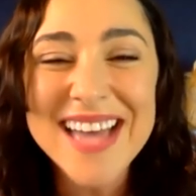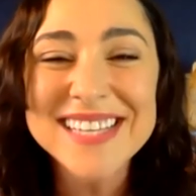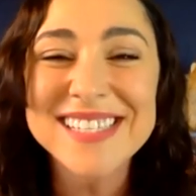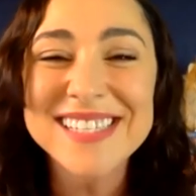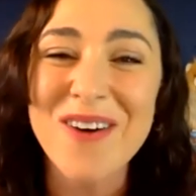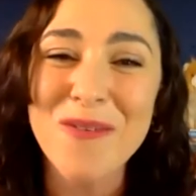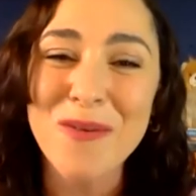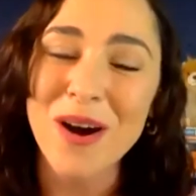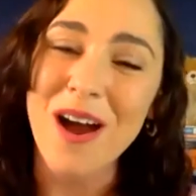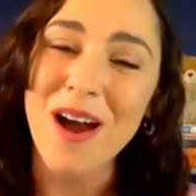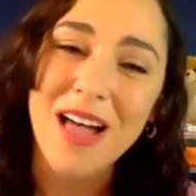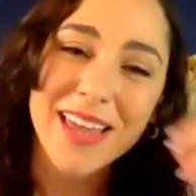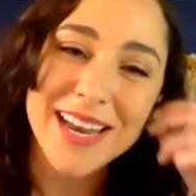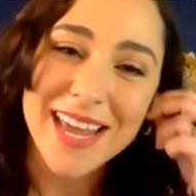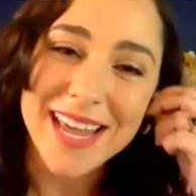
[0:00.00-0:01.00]
So we're
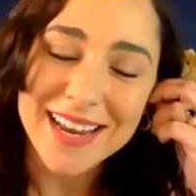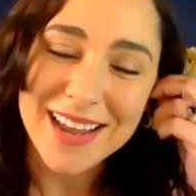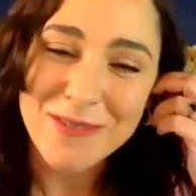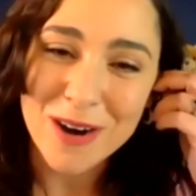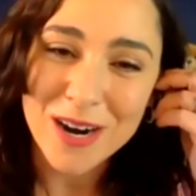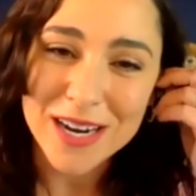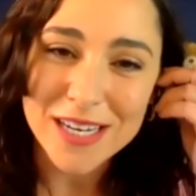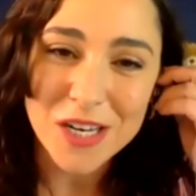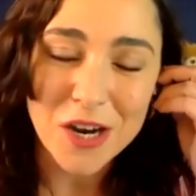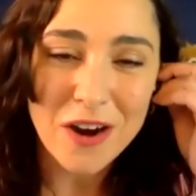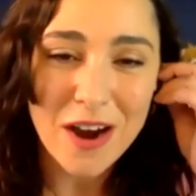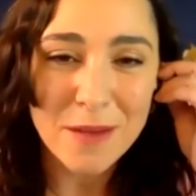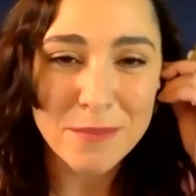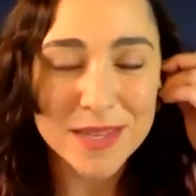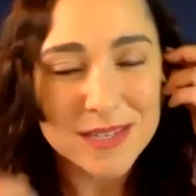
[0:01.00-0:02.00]
all in
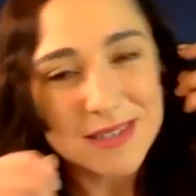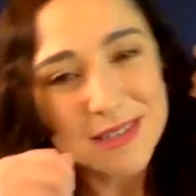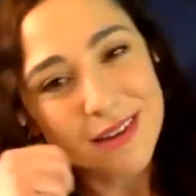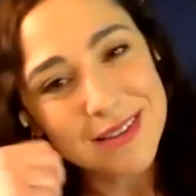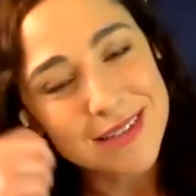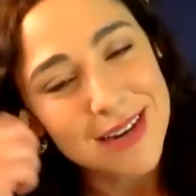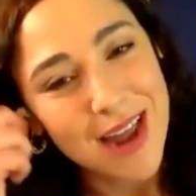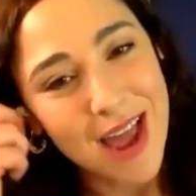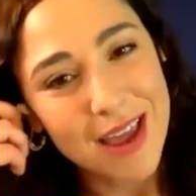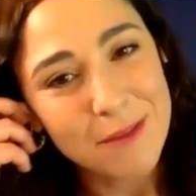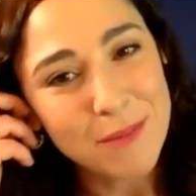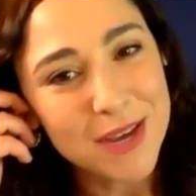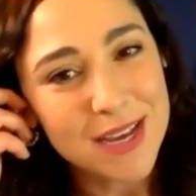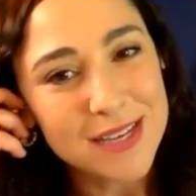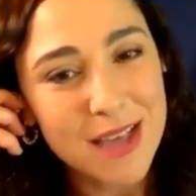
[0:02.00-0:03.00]
Europe tonight
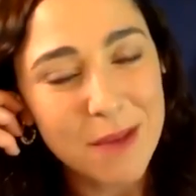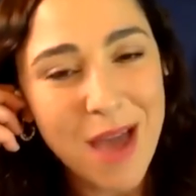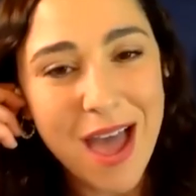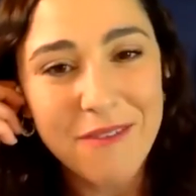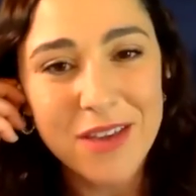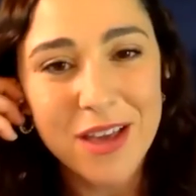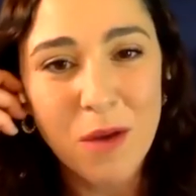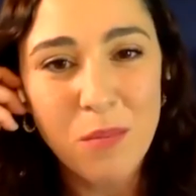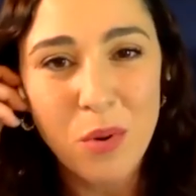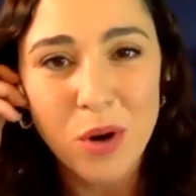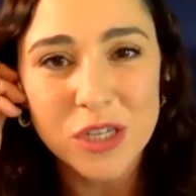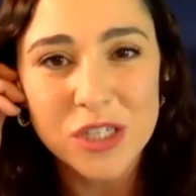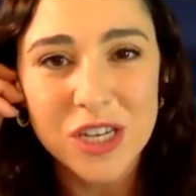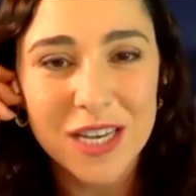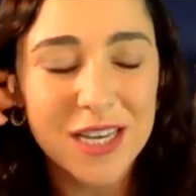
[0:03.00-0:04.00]
because I'm having a
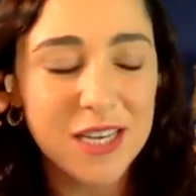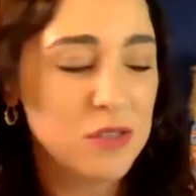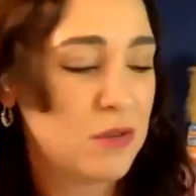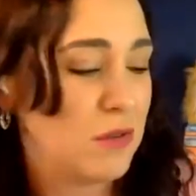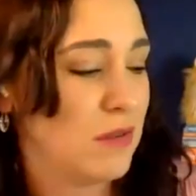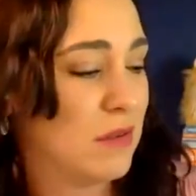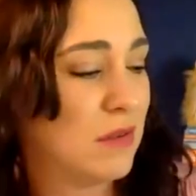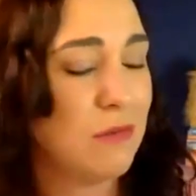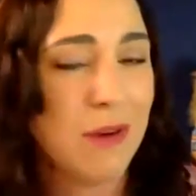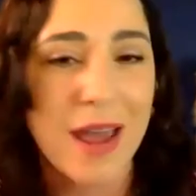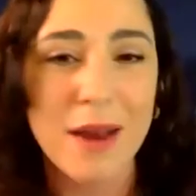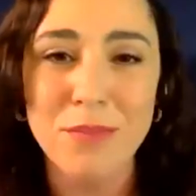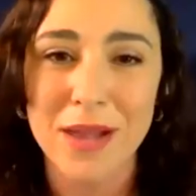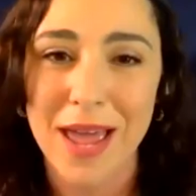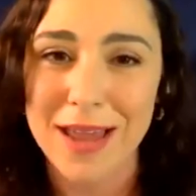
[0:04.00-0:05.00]
Portuguese
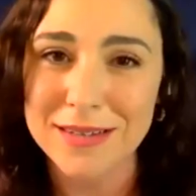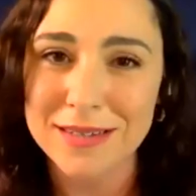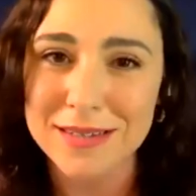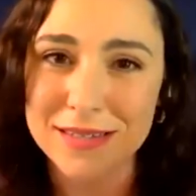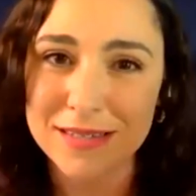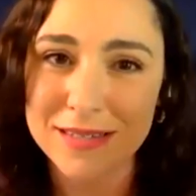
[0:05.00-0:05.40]
red blend.